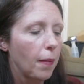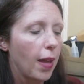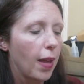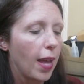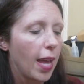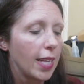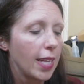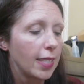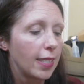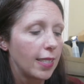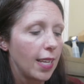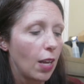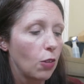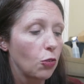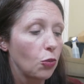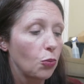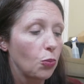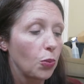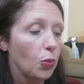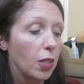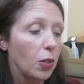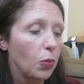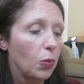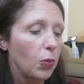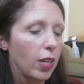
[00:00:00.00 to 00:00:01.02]
It sounds
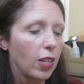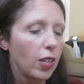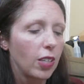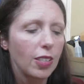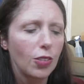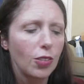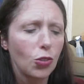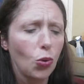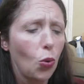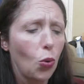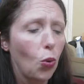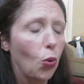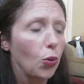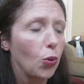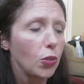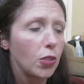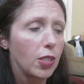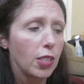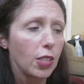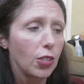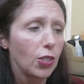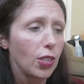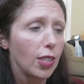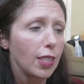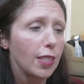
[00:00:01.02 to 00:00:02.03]
really weird. It's a whole
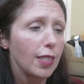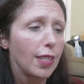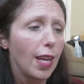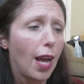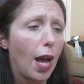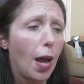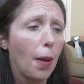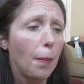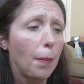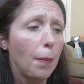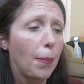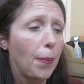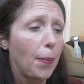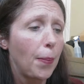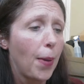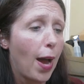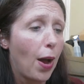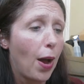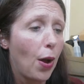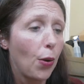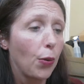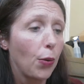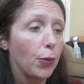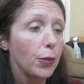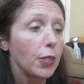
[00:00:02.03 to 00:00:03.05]
series
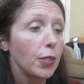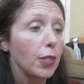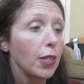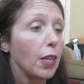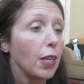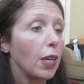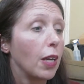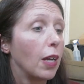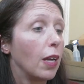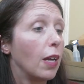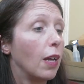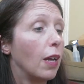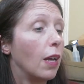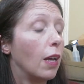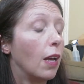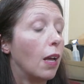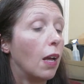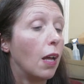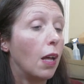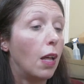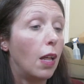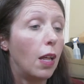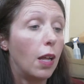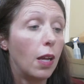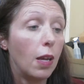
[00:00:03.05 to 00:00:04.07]
about
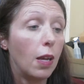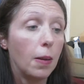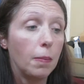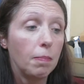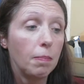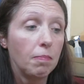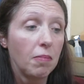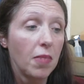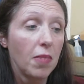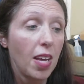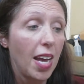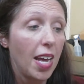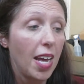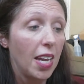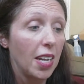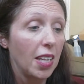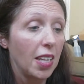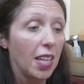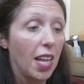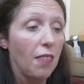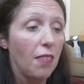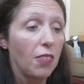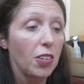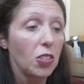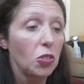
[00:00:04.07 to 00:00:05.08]
an
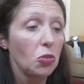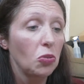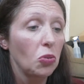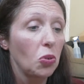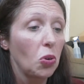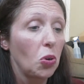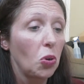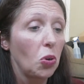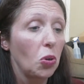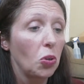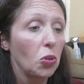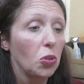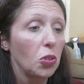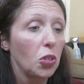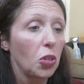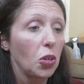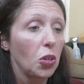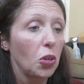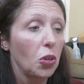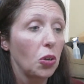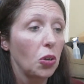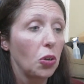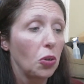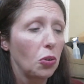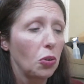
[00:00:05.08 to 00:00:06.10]
11-year-old
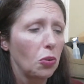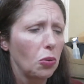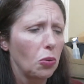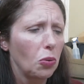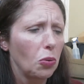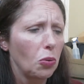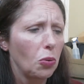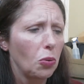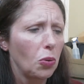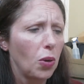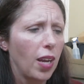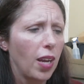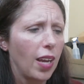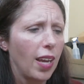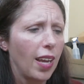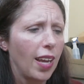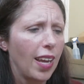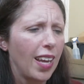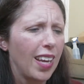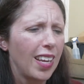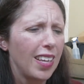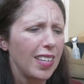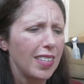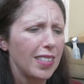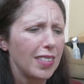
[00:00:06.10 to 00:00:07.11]
who
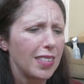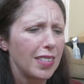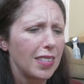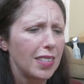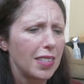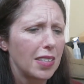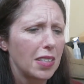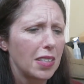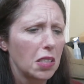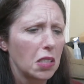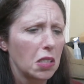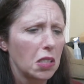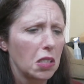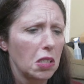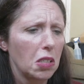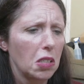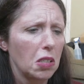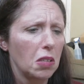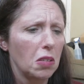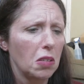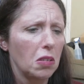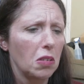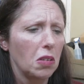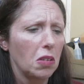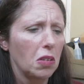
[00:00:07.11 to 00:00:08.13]
is
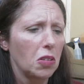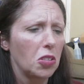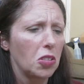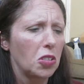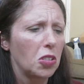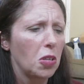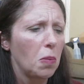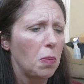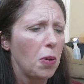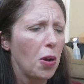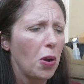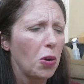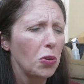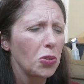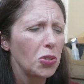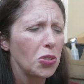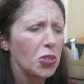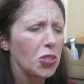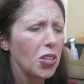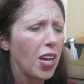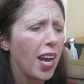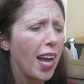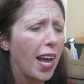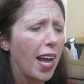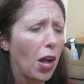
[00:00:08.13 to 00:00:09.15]

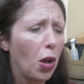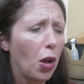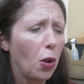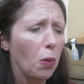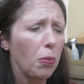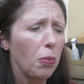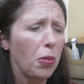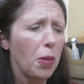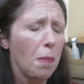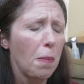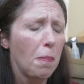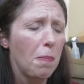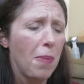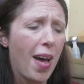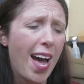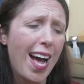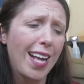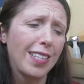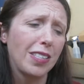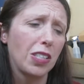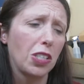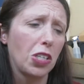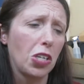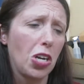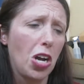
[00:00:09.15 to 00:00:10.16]
supposed to help the
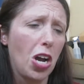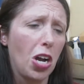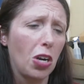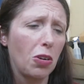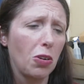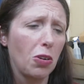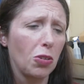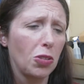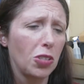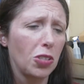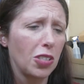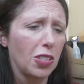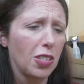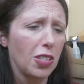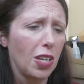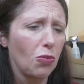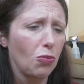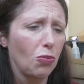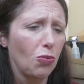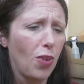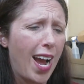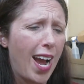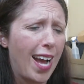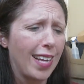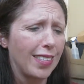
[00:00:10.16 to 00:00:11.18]
bats, cockroaches,
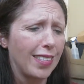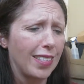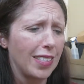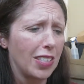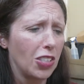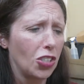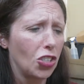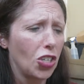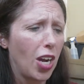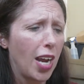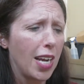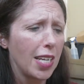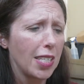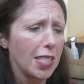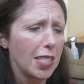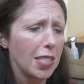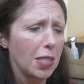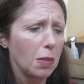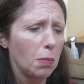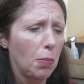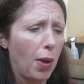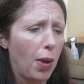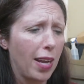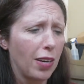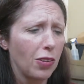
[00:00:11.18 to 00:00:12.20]
and rats and giant
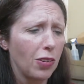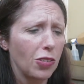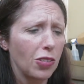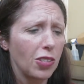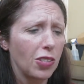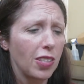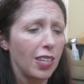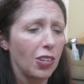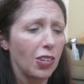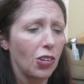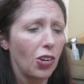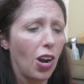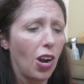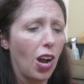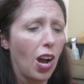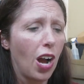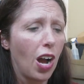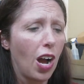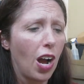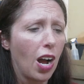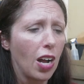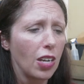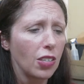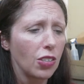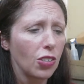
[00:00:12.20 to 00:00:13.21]
spiders that are
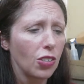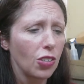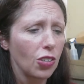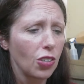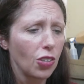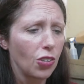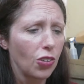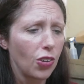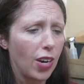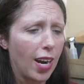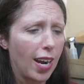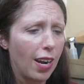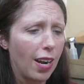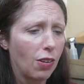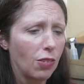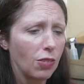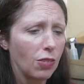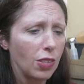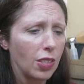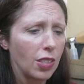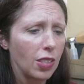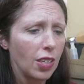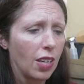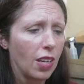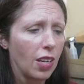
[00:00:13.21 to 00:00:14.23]

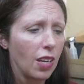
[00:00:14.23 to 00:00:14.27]
underground.